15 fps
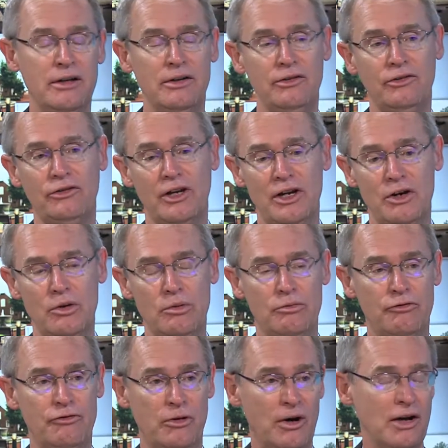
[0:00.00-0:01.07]
So
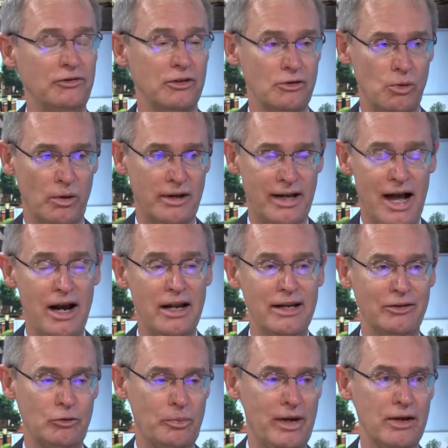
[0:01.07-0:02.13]
for us in York County
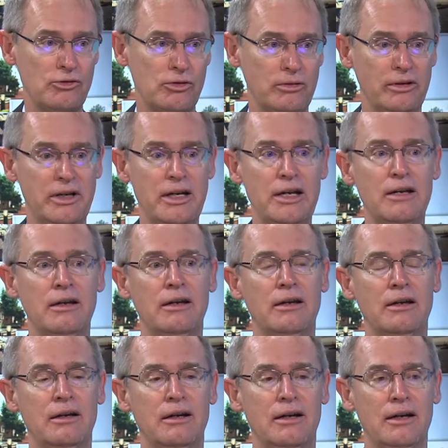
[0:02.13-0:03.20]
especially,
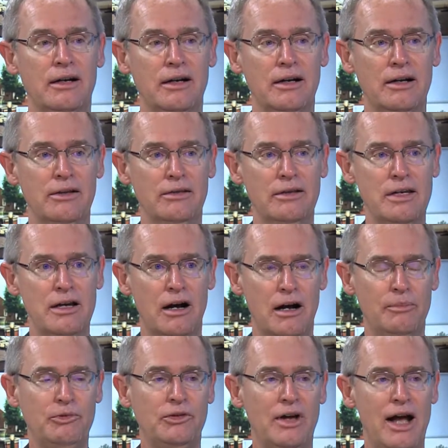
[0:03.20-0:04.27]
the
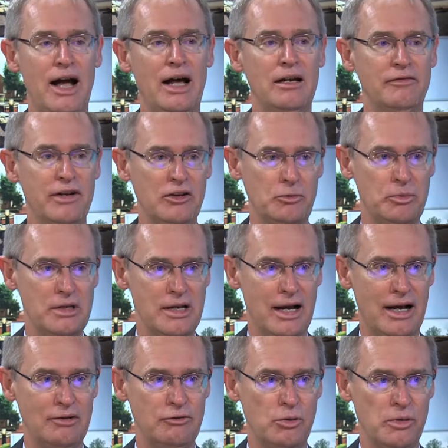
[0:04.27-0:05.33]
upside of SB
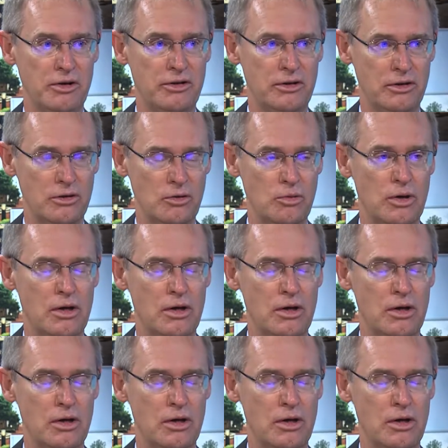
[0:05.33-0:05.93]
942,